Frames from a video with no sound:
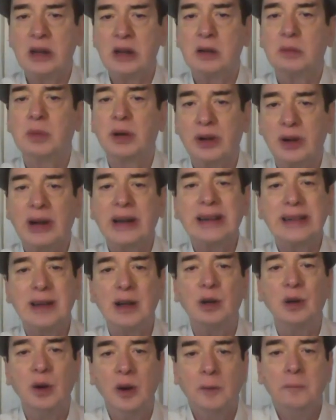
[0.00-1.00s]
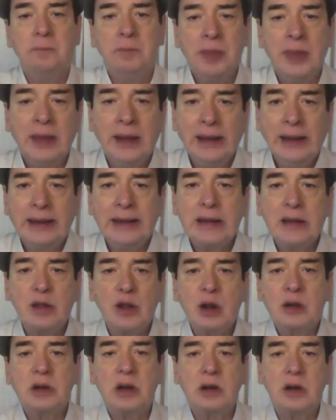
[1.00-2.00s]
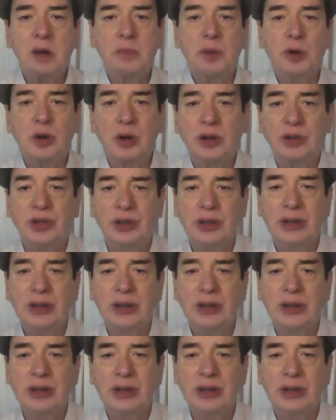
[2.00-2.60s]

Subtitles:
but right now it is not under production.